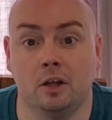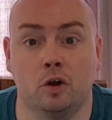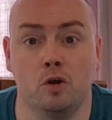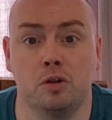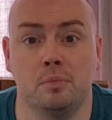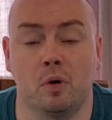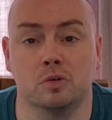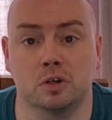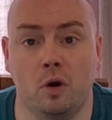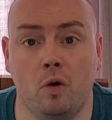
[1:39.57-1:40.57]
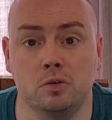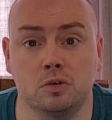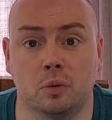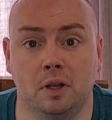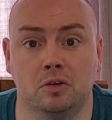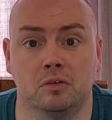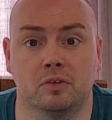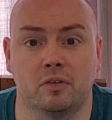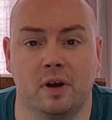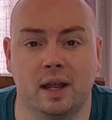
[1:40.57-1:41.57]
Cotton balls are also quite good
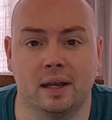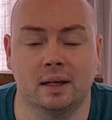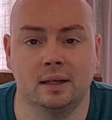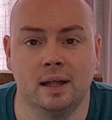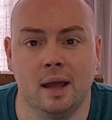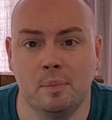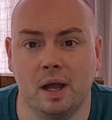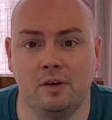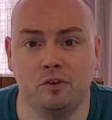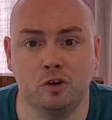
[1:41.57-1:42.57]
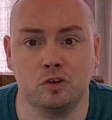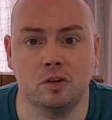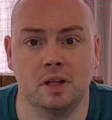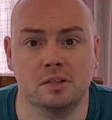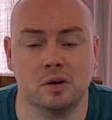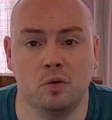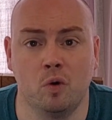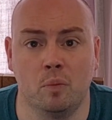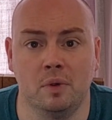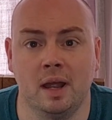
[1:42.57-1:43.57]
for firing, but if you're doing this at
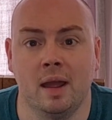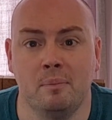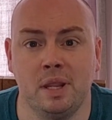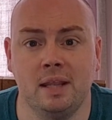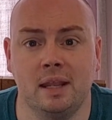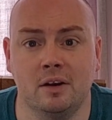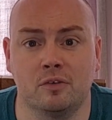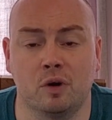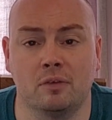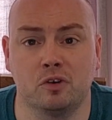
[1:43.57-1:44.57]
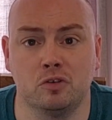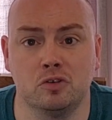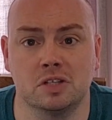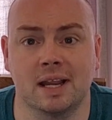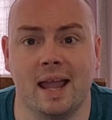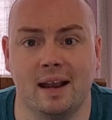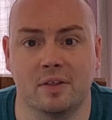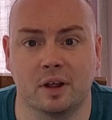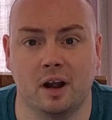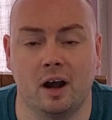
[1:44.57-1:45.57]
home, be careful if you're using
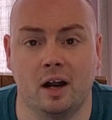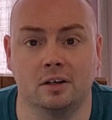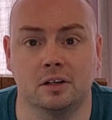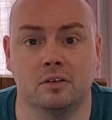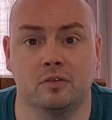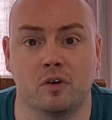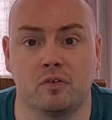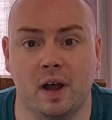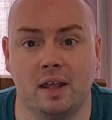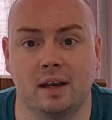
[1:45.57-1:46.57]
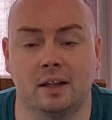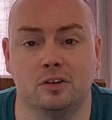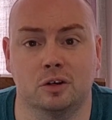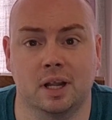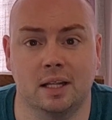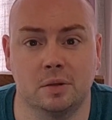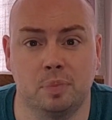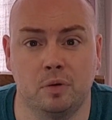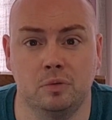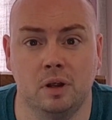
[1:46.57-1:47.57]
anything harder for firing in your
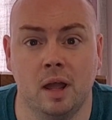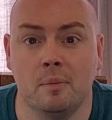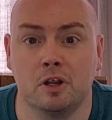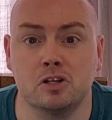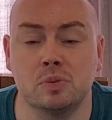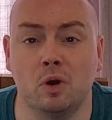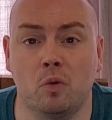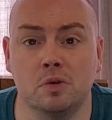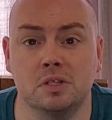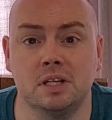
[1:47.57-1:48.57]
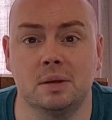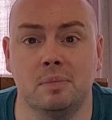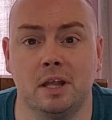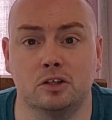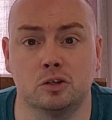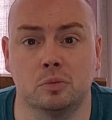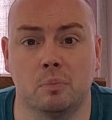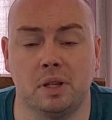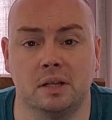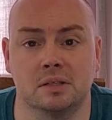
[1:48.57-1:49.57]
catapult, because we always need to make sure
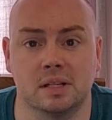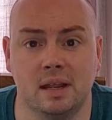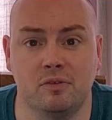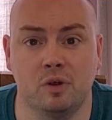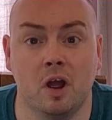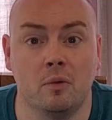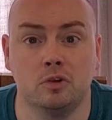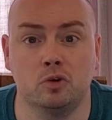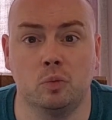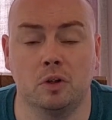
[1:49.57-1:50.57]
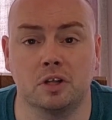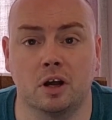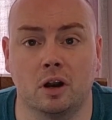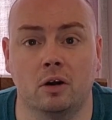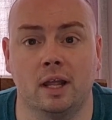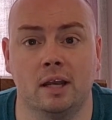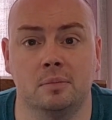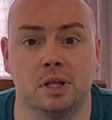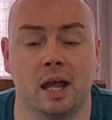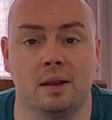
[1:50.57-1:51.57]
we're being safe, we don't want to hurt
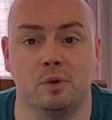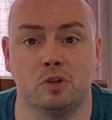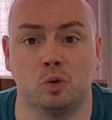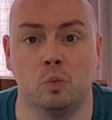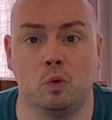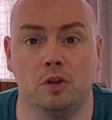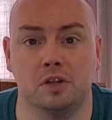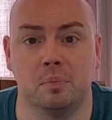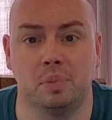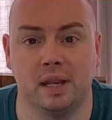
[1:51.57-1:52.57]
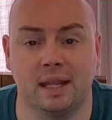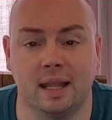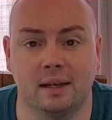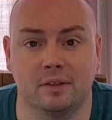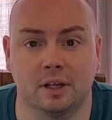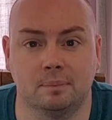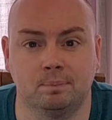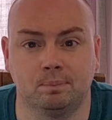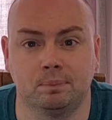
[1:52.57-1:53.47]
anybody, and we don't want to break anything.